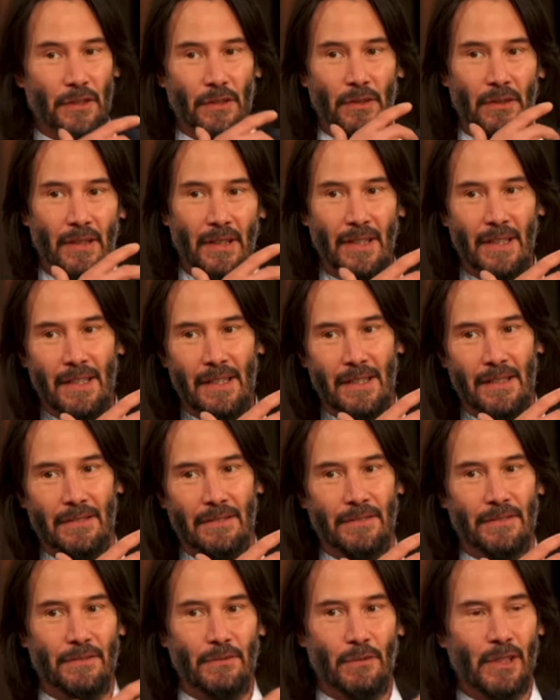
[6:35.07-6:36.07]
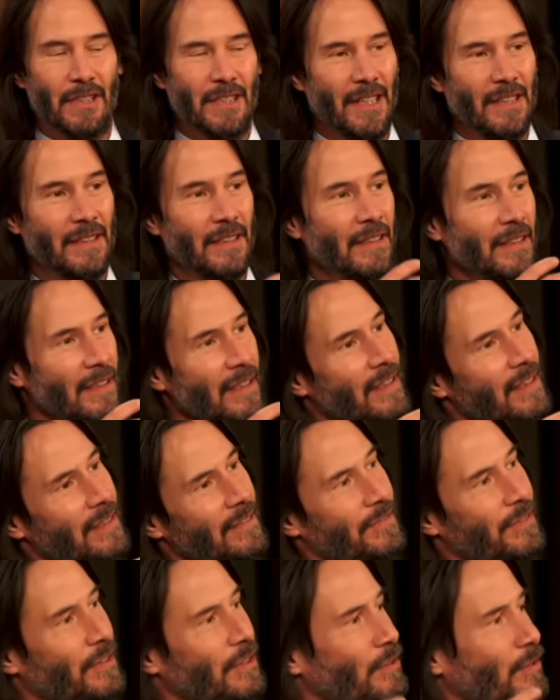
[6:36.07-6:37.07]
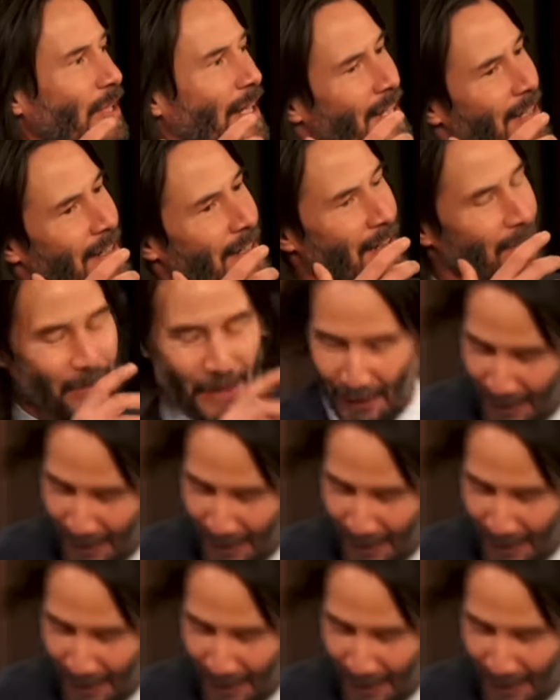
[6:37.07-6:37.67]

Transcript: for your love, what kind of love do you have?